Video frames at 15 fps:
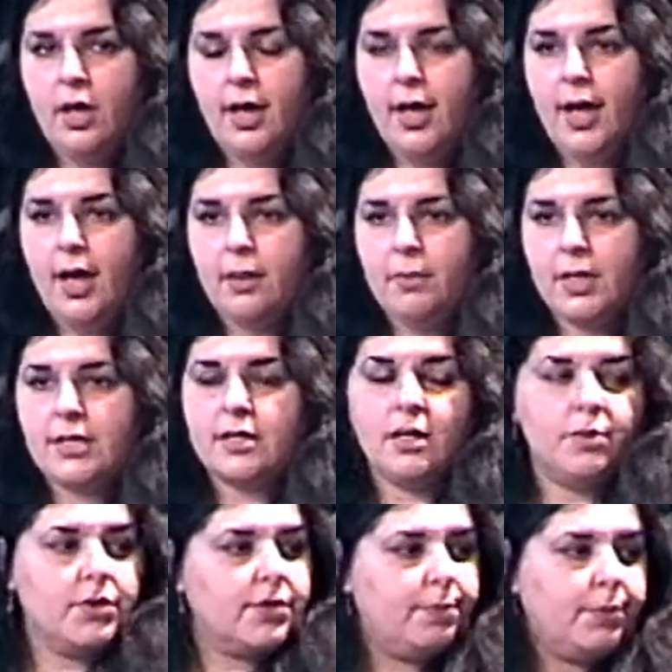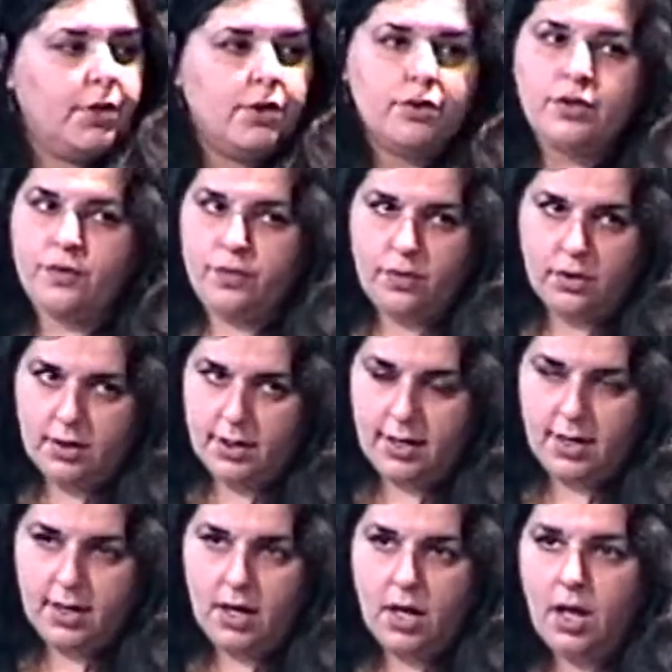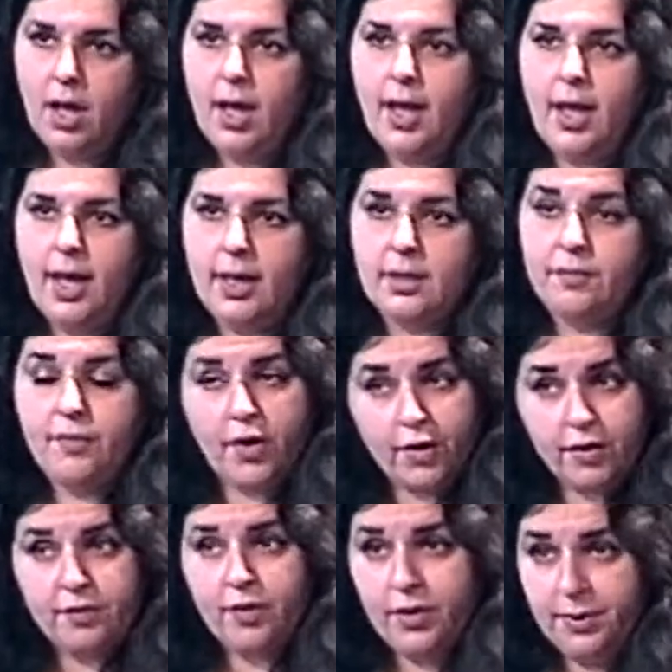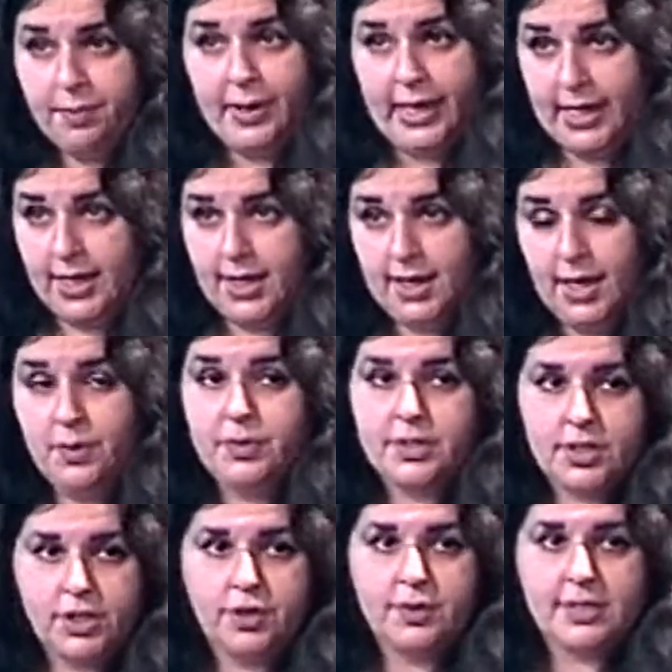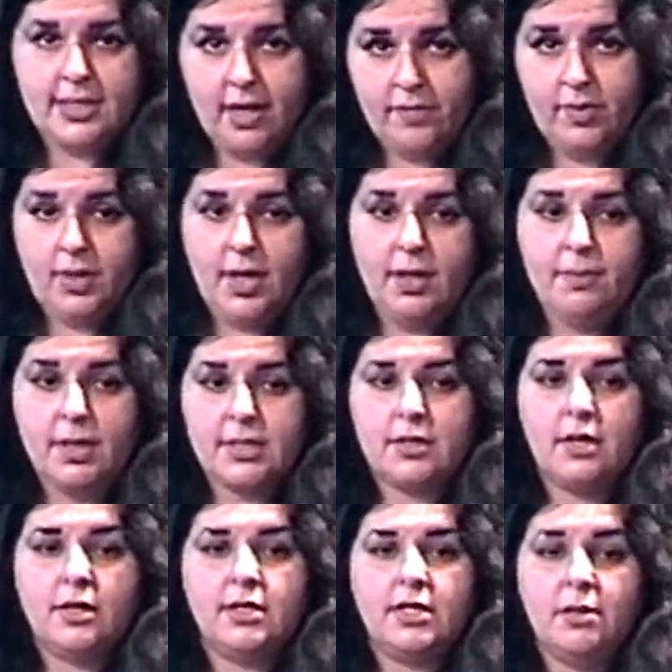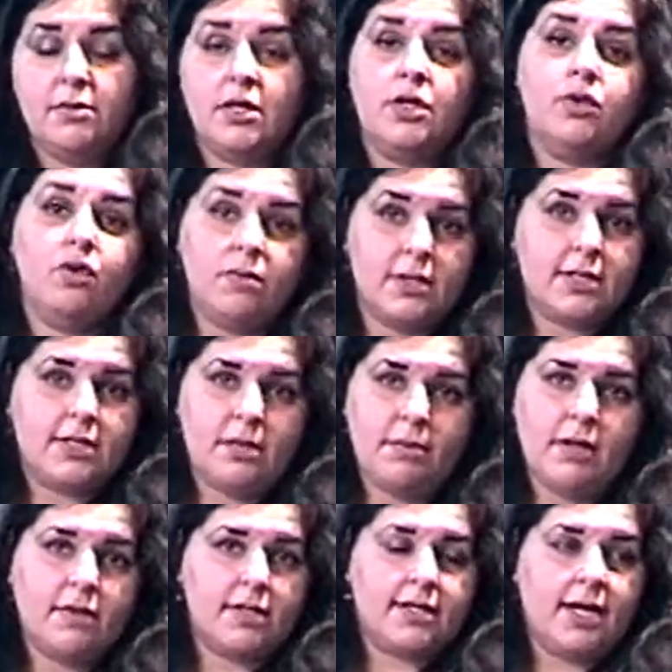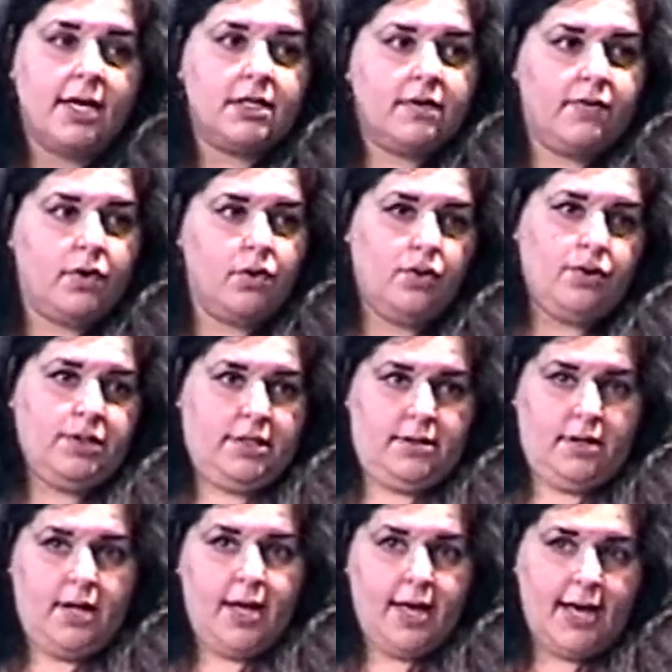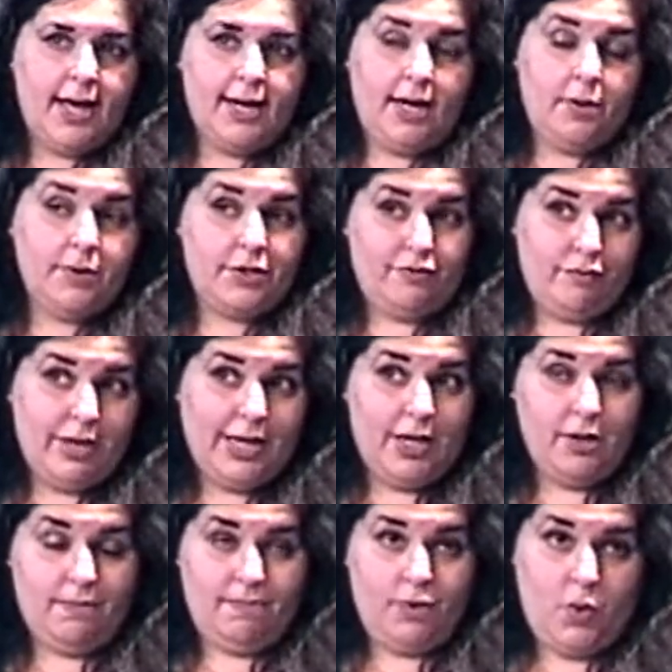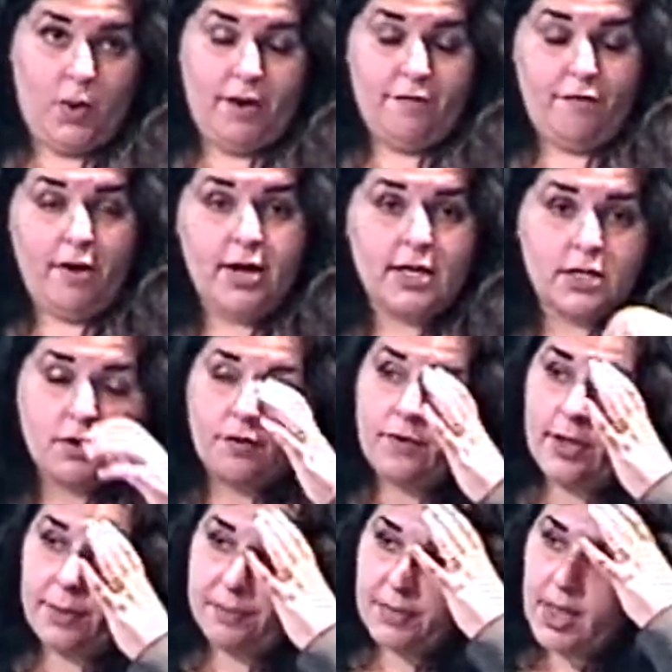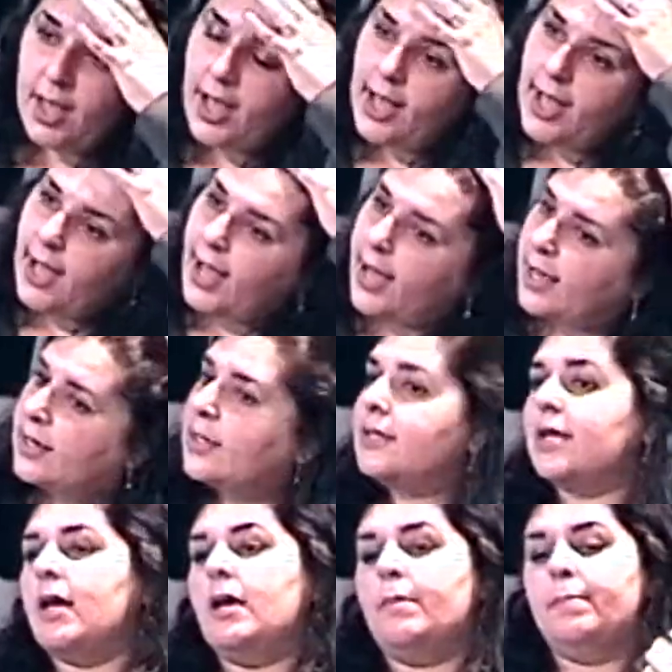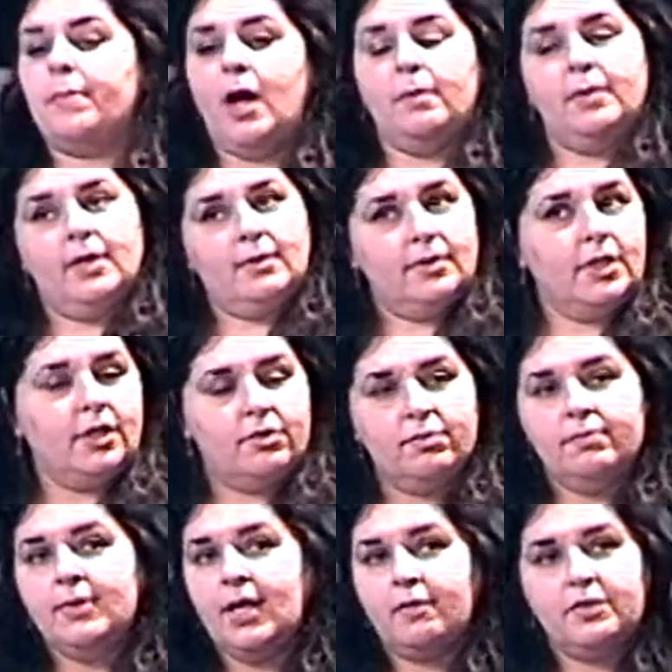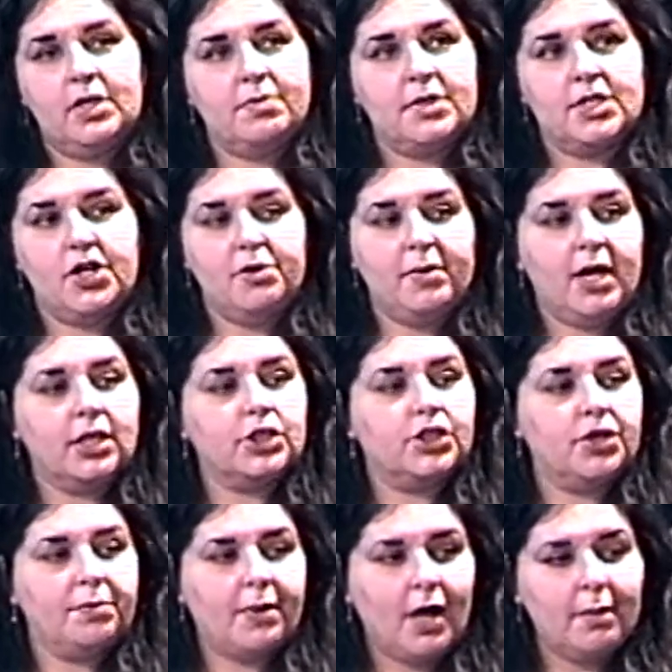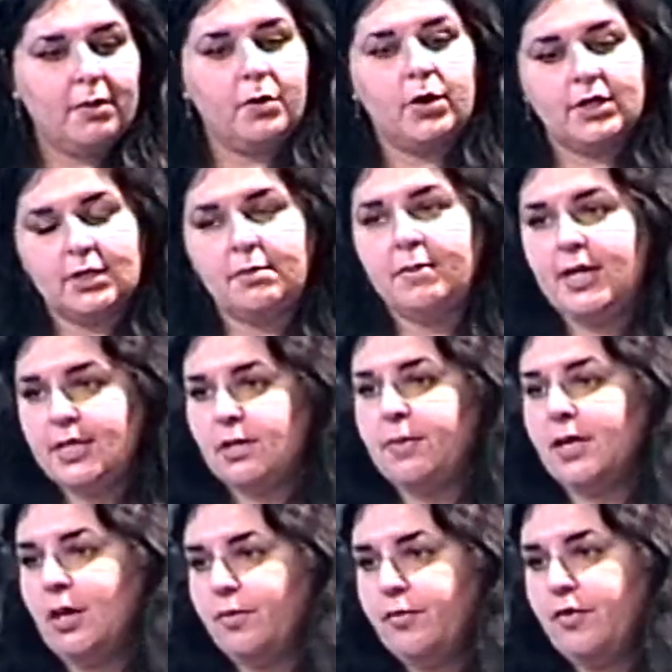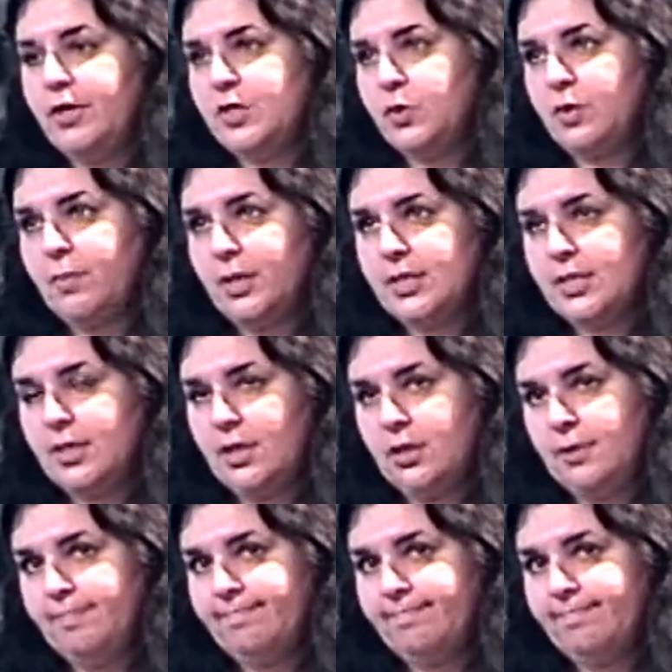And Mustang was beautiful and very, very big. And I was, you know, 7, and Mustang seemed enormous to me, the size of a horse. And I was really quite frightened of him. And Baba, you know, loved him so much. So Baba wanted me to become friends with Mustang.